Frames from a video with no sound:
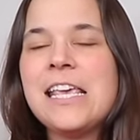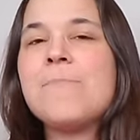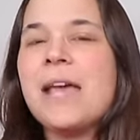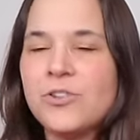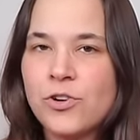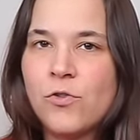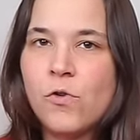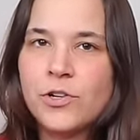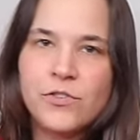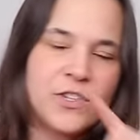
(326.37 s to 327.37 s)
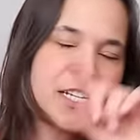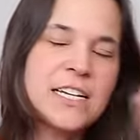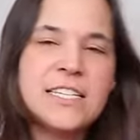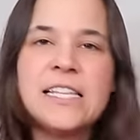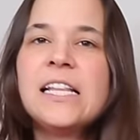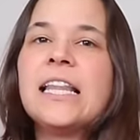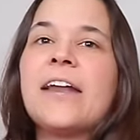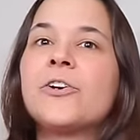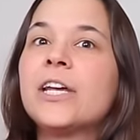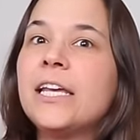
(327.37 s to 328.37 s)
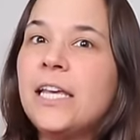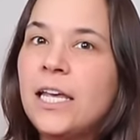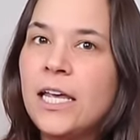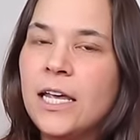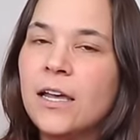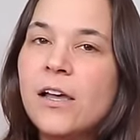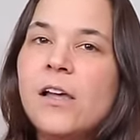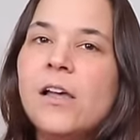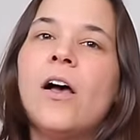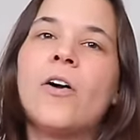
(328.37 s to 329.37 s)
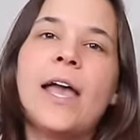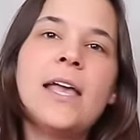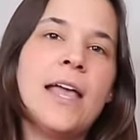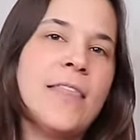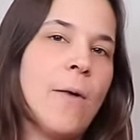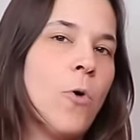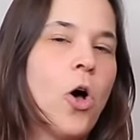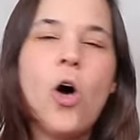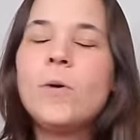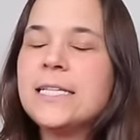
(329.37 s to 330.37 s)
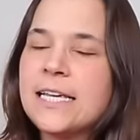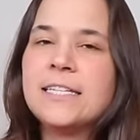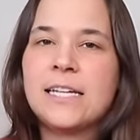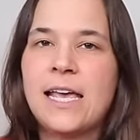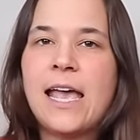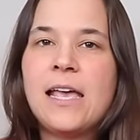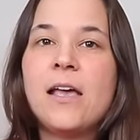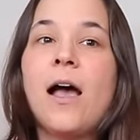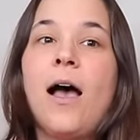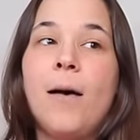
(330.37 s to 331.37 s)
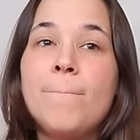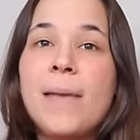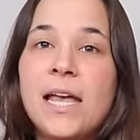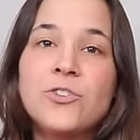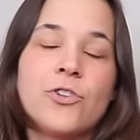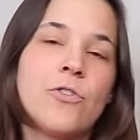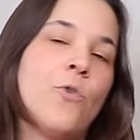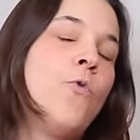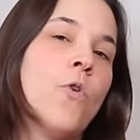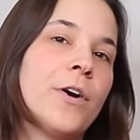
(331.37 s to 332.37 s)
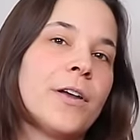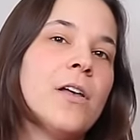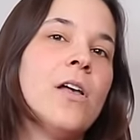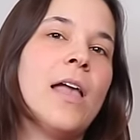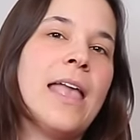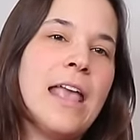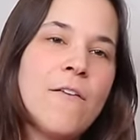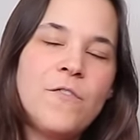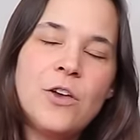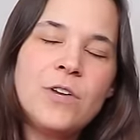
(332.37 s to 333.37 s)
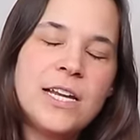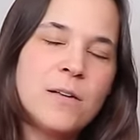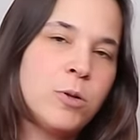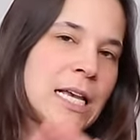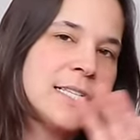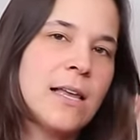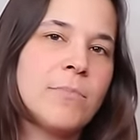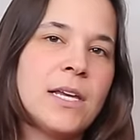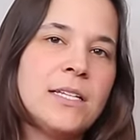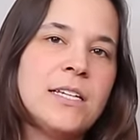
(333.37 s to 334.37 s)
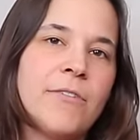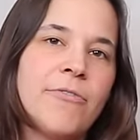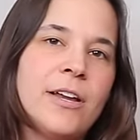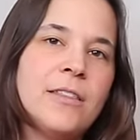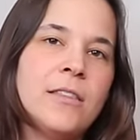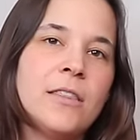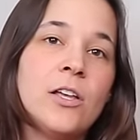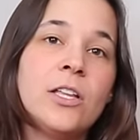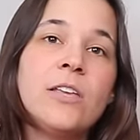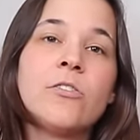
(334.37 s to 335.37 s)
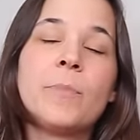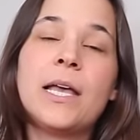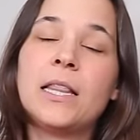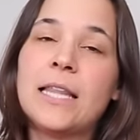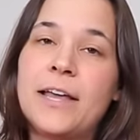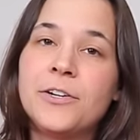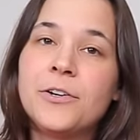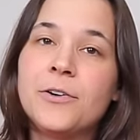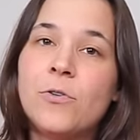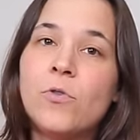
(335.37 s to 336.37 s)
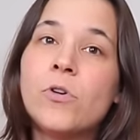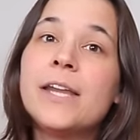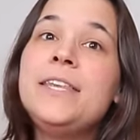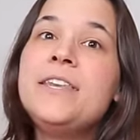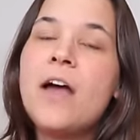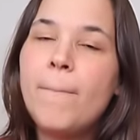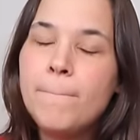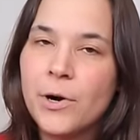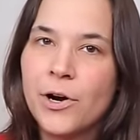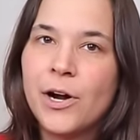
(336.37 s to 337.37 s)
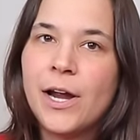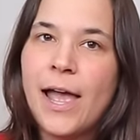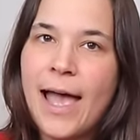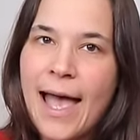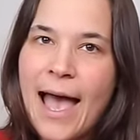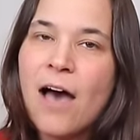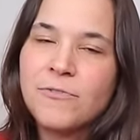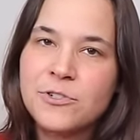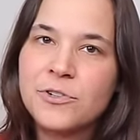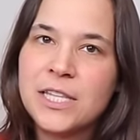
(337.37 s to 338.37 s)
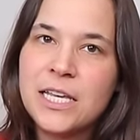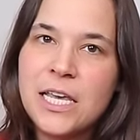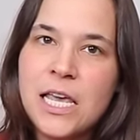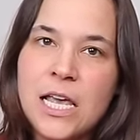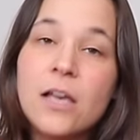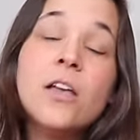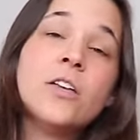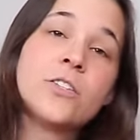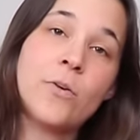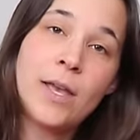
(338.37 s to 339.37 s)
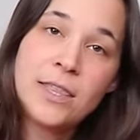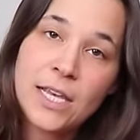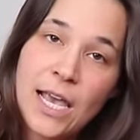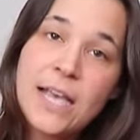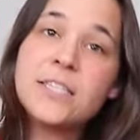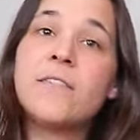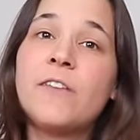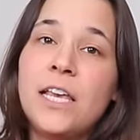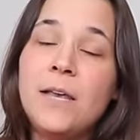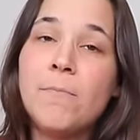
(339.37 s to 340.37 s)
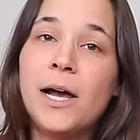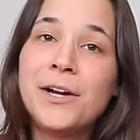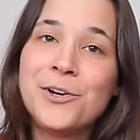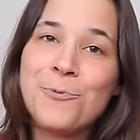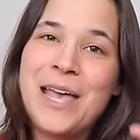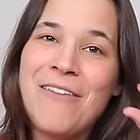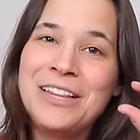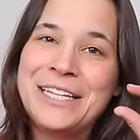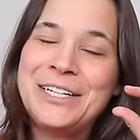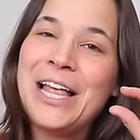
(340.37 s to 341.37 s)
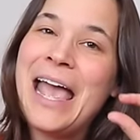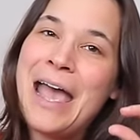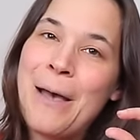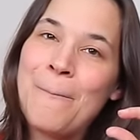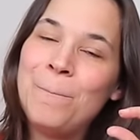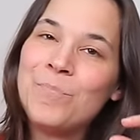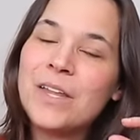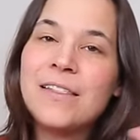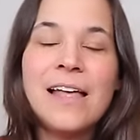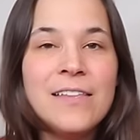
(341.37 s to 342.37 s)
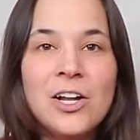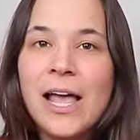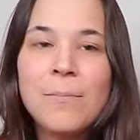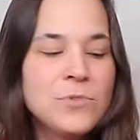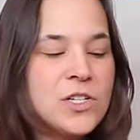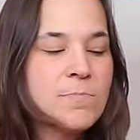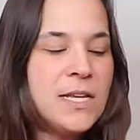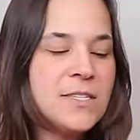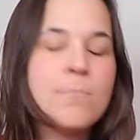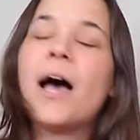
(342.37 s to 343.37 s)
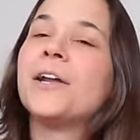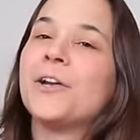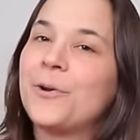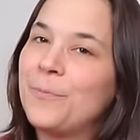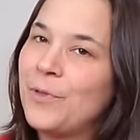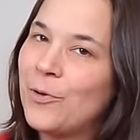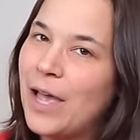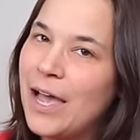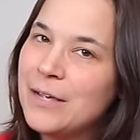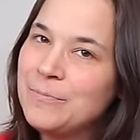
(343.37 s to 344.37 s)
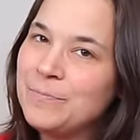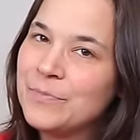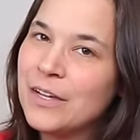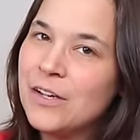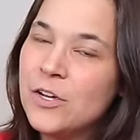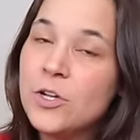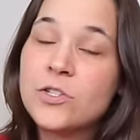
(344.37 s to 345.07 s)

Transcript: E major chord. You're just gonna see the letter E. Okay, and that will always indicate a major chord. If you need to play something different, there'll either be a letter or a number after the E. So in the case of E minor, we have a little M, and that little M just means minor, okay?